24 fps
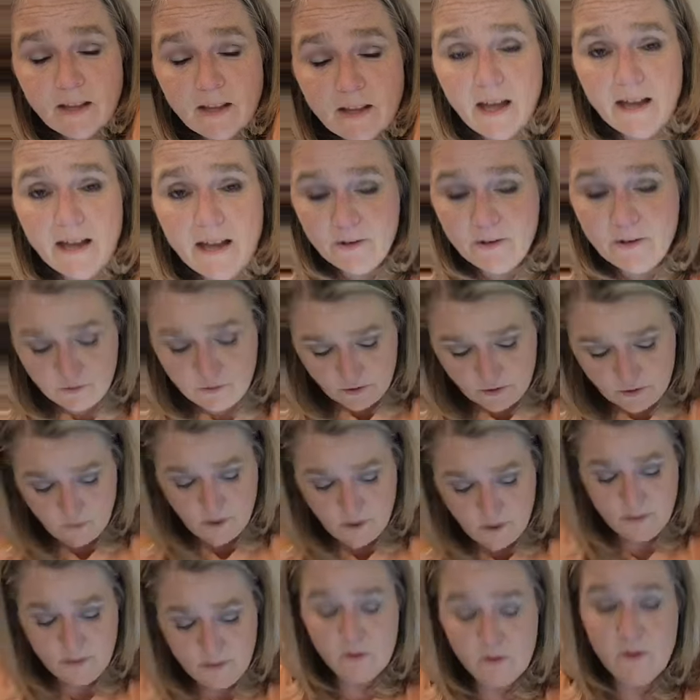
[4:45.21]
I don't know
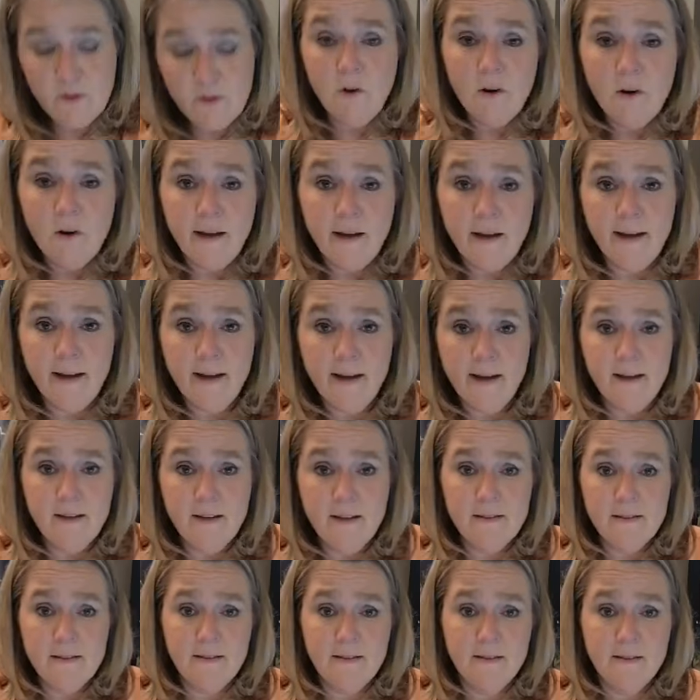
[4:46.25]
why. I'm sorry,
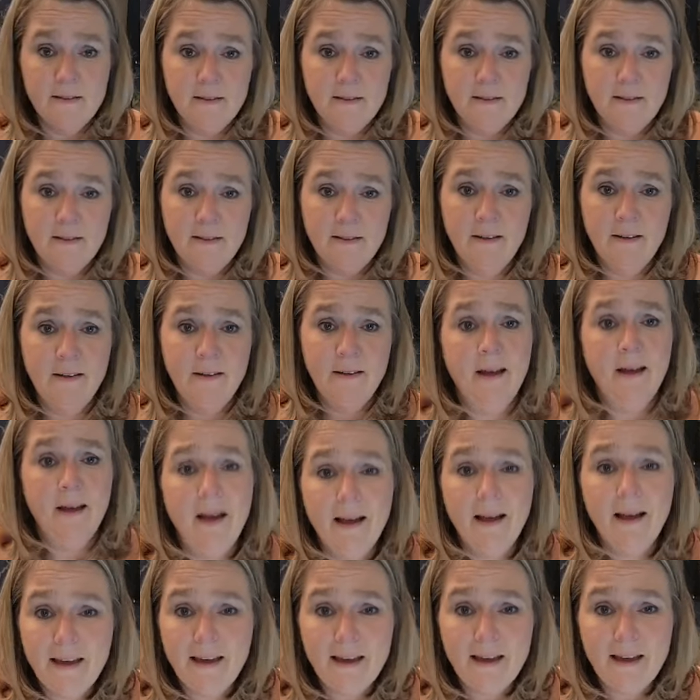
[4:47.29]
guys.
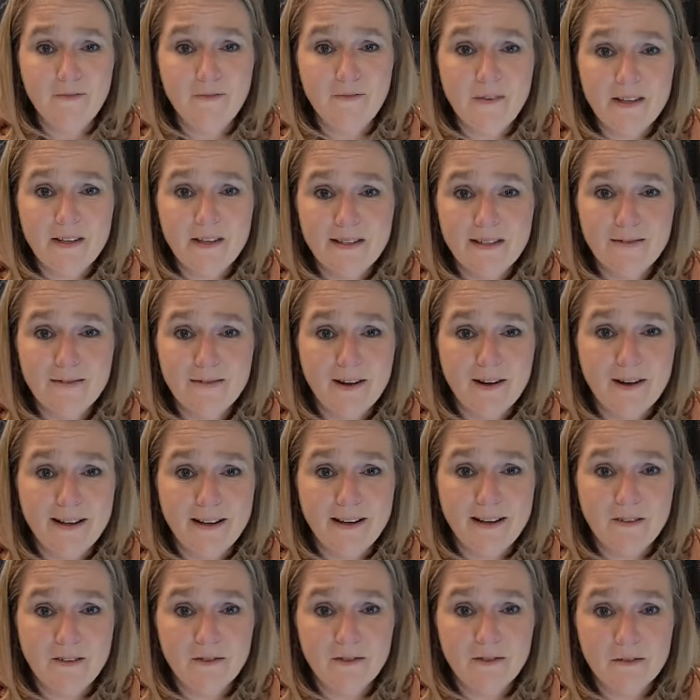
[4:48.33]
I can't fix it right
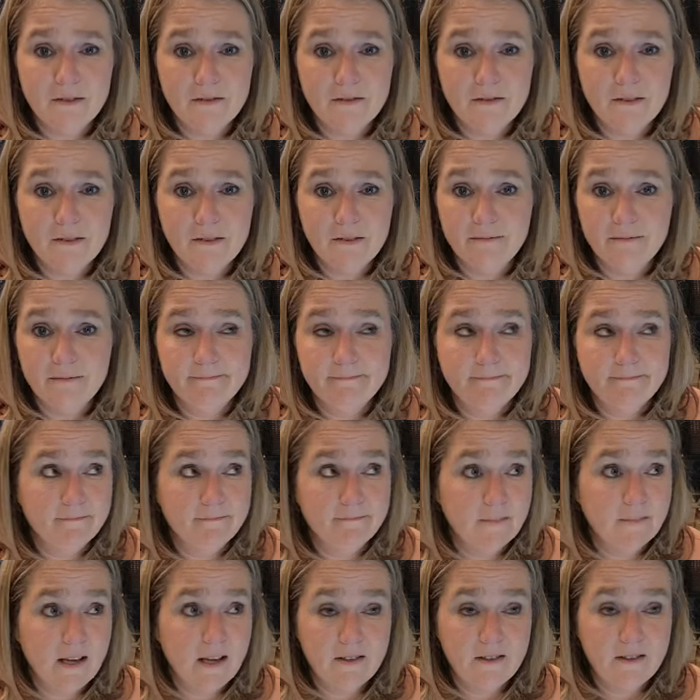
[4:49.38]
now.
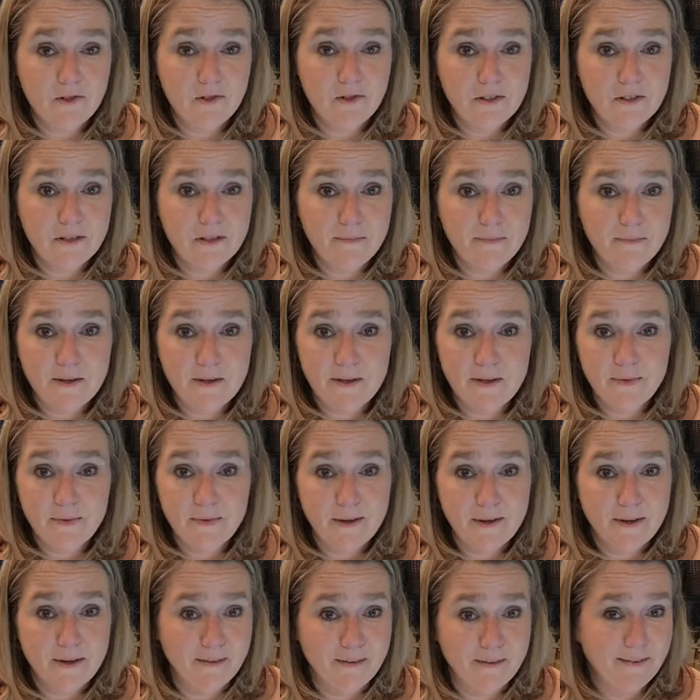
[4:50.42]
It's just something with
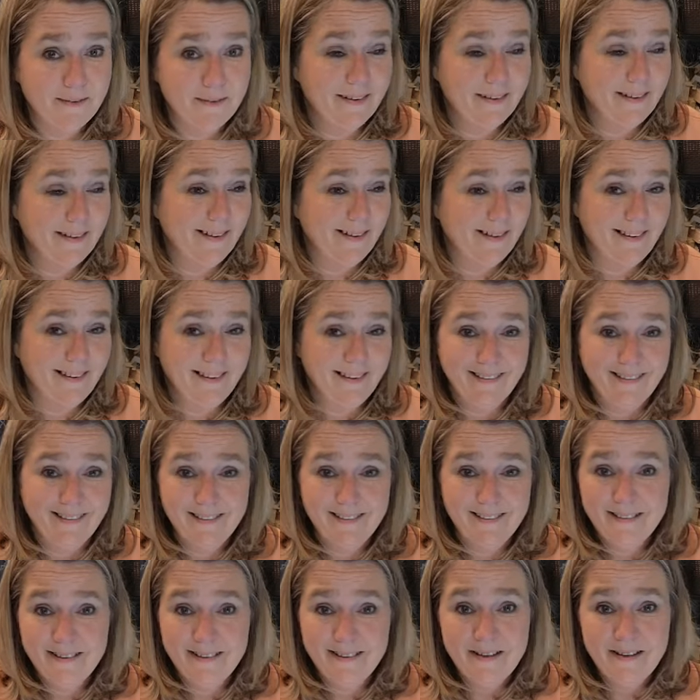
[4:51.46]
the,
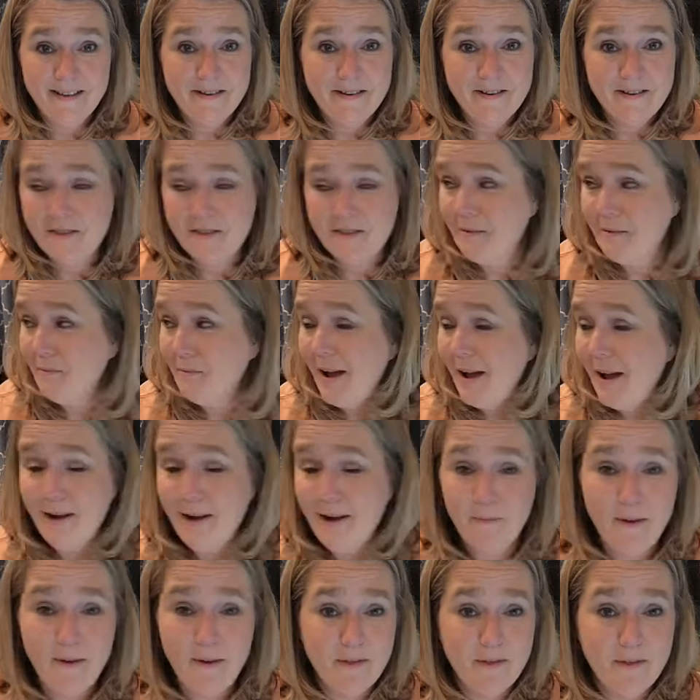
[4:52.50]
because I'm right here
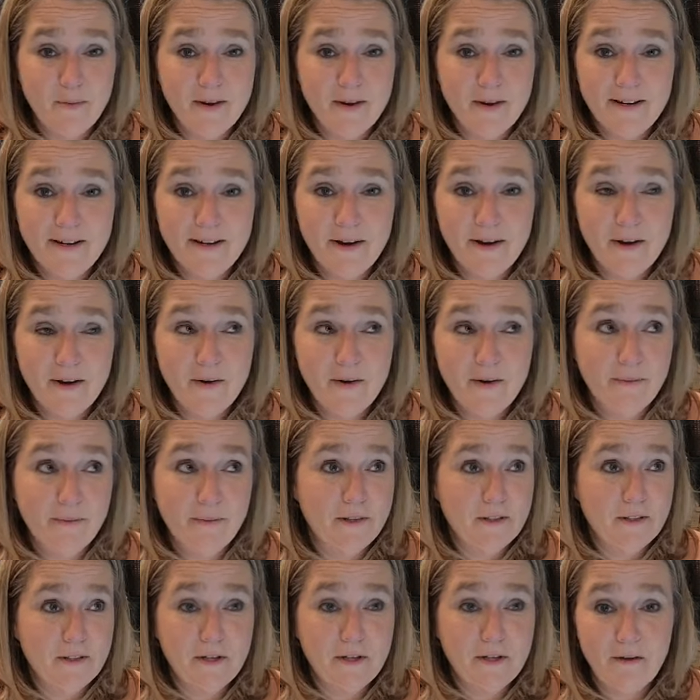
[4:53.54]
by the window. I'm in
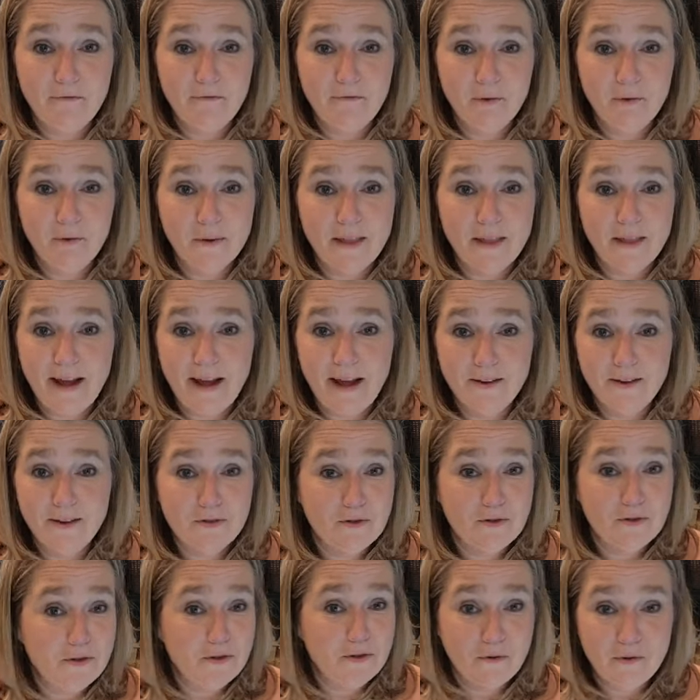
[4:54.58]
the top floor of the house.
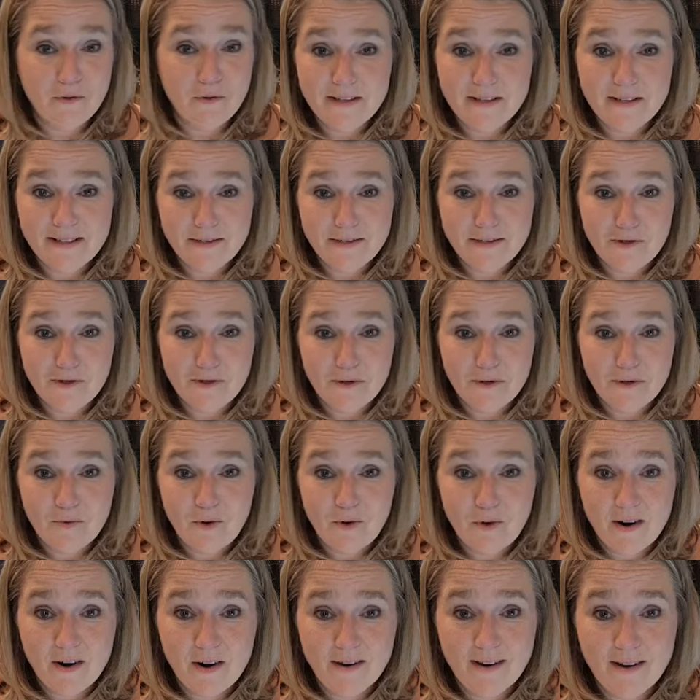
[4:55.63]
There's no reason it shouldn't
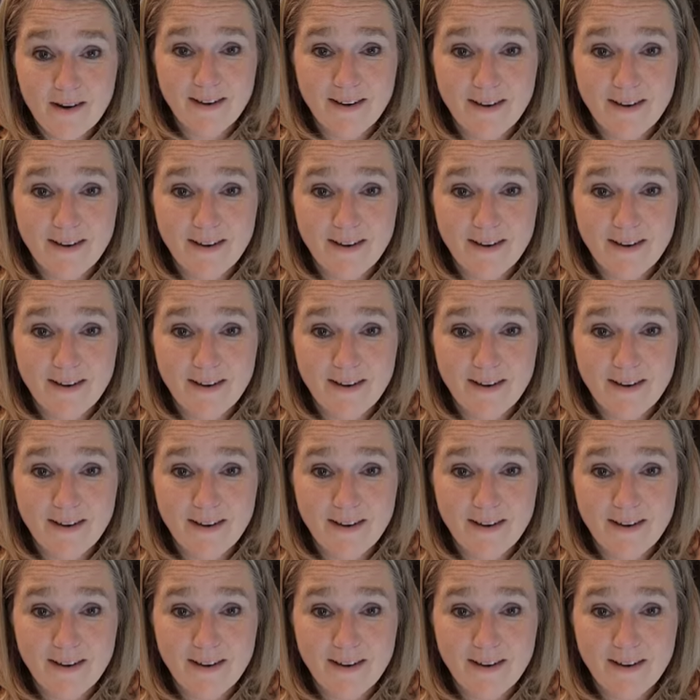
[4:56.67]
work.